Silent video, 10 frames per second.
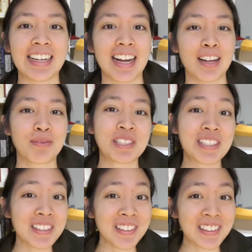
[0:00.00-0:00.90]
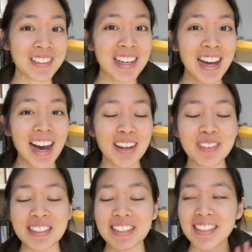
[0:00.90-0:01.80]
I'm still
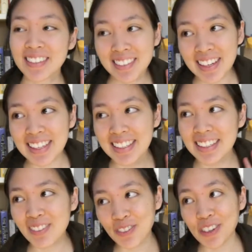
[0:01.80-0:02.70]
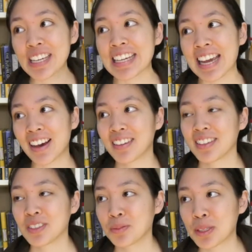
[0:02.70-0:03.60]
like freaking out a
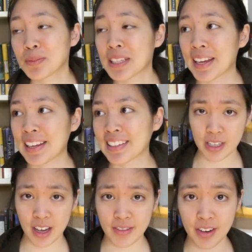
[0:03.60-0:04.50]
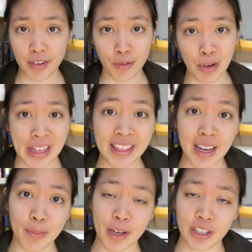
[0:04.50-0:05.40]
little bit because I've never read
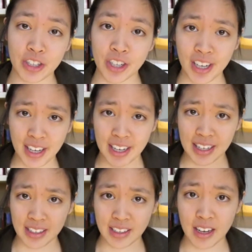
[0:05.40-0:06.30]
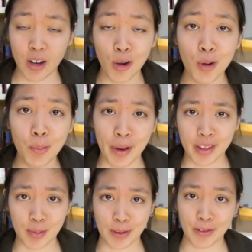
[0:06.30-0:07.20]
that much in a whole
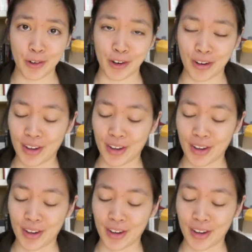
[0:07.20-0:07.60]
month before.